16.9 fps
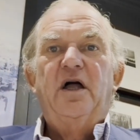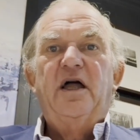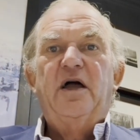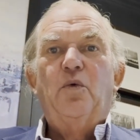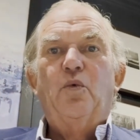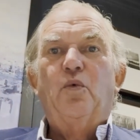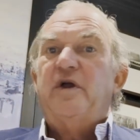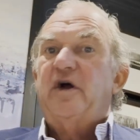
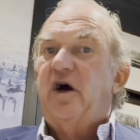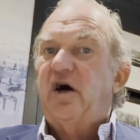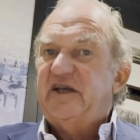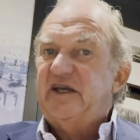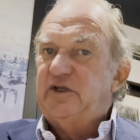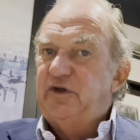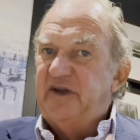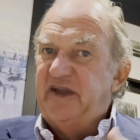We are
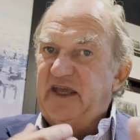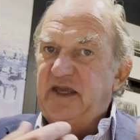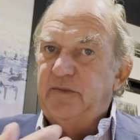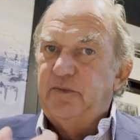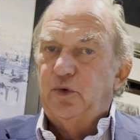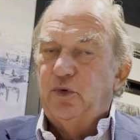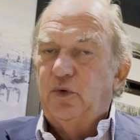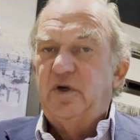going to
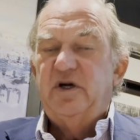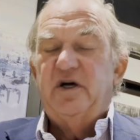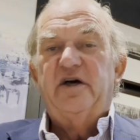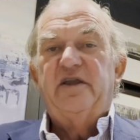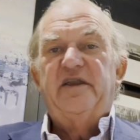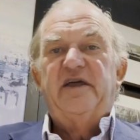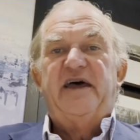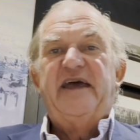enable
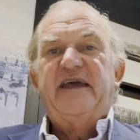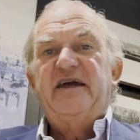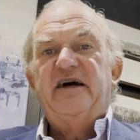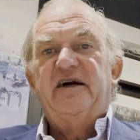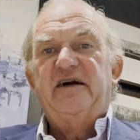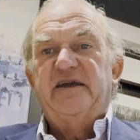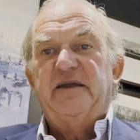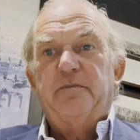an
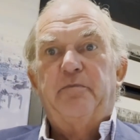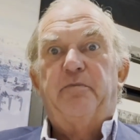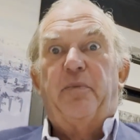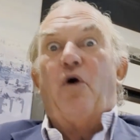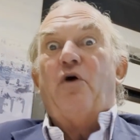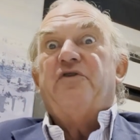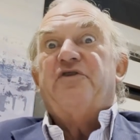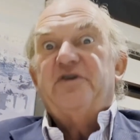AI
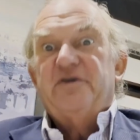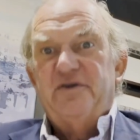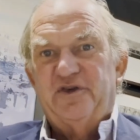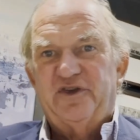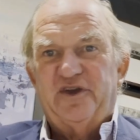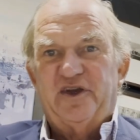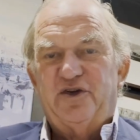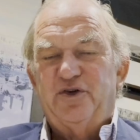bot,
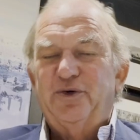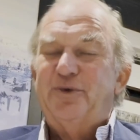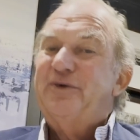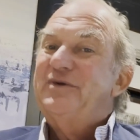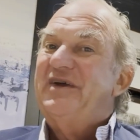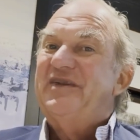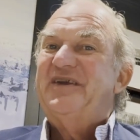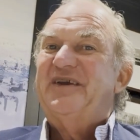as they're
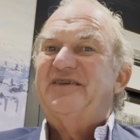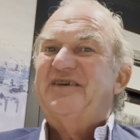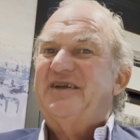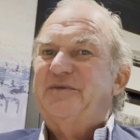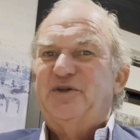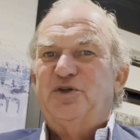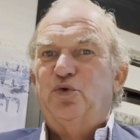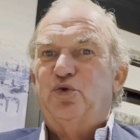called. I think he's
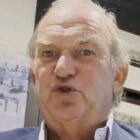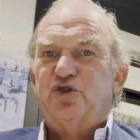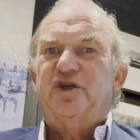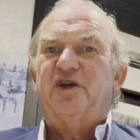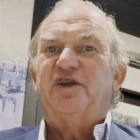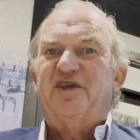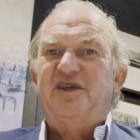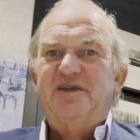going to be called
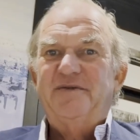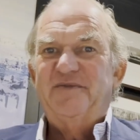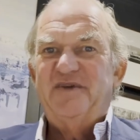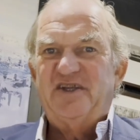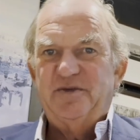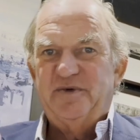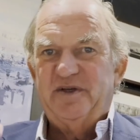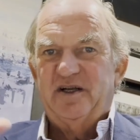Trunky.
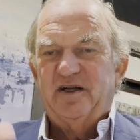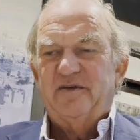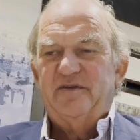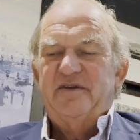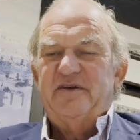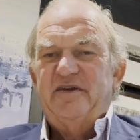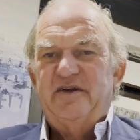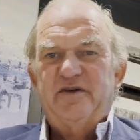He'll be a
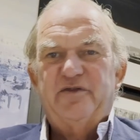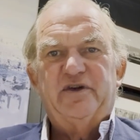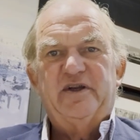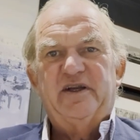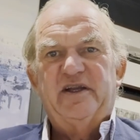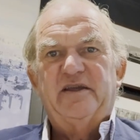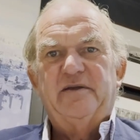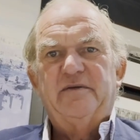little
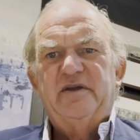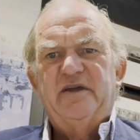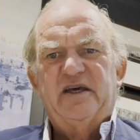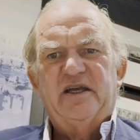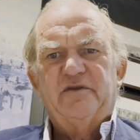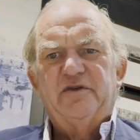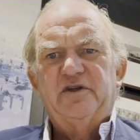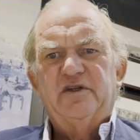friendly
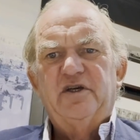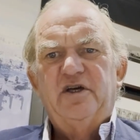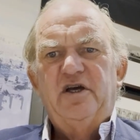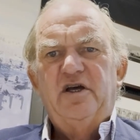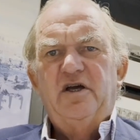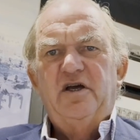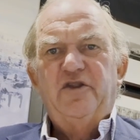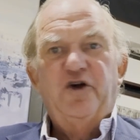elephant
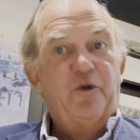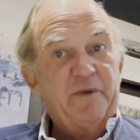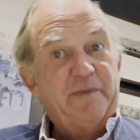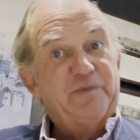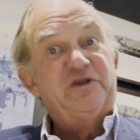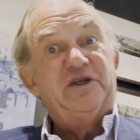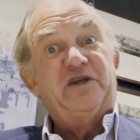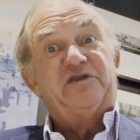that will
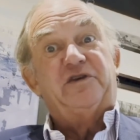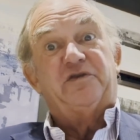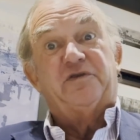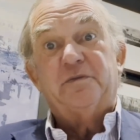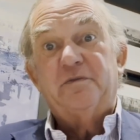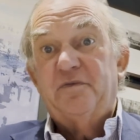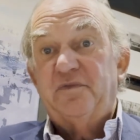be predictive.